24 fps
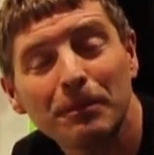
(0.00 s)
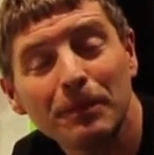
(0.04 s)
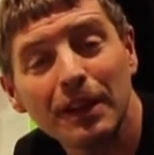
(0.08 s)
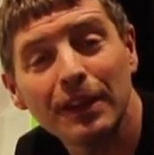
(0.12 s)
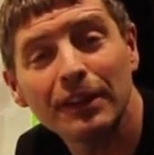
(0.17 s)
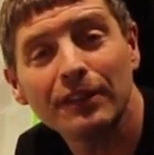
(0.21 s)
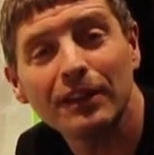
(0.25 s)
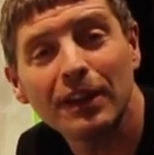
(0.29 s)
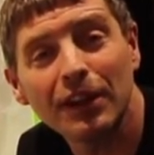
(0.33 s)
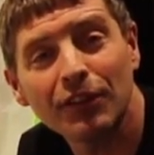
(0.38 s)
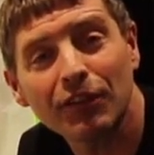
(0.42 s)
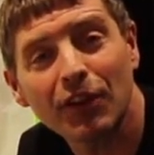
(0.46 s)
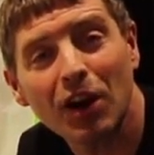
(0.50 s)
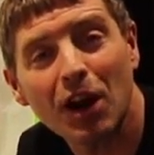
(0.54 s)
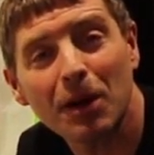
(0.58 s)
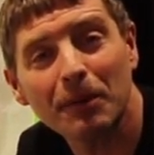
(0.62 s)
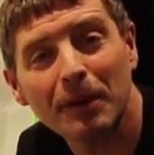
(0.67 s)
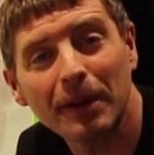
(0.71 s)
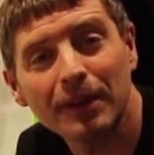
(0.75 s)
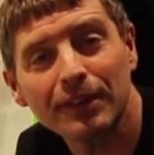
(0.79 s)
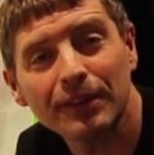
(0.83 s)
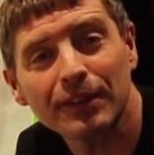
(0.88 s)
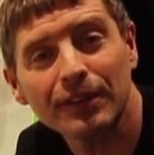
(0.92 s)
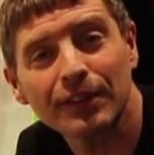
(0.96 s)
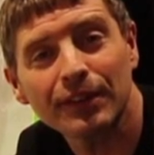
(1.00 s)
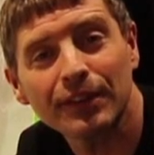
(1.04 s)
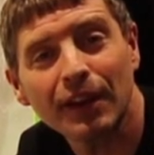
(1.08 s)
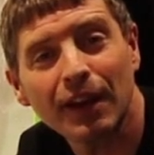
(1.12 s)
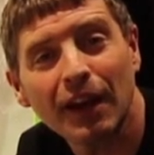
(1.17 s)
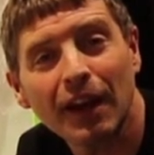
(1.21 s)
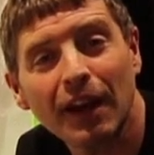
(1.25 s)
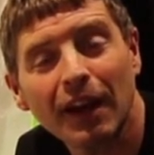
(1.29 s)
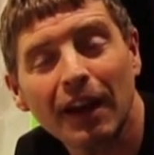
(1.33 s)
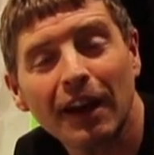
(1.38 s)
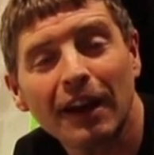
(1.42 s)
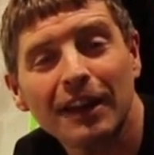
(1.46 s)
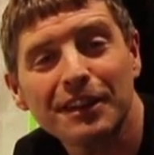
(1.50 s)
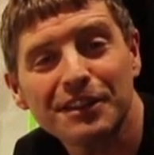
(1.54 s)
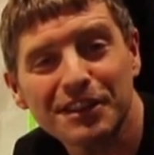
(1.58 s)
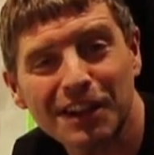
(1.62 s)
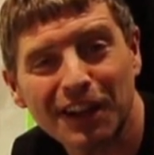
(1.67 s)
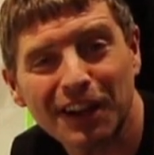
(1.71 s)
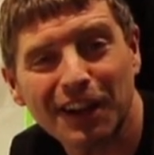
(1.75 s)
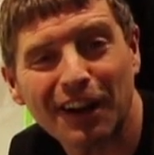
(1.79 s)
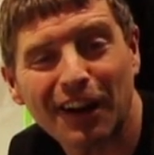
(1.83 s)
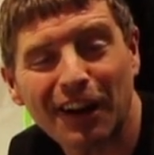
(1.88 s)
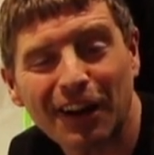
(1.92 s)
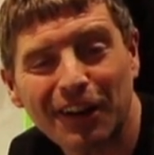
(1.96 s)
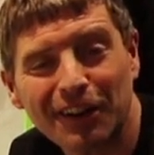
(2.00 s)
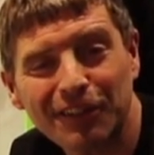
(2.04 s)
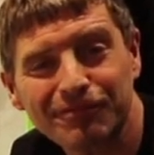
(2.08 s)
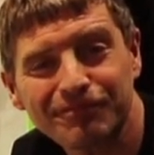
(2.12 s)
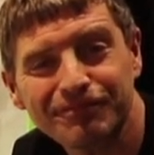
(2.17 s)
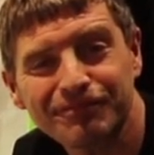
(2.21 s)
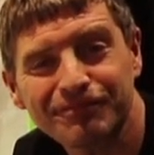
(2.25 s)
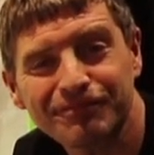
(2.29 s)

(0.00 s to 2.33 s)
Please leave comments and take care.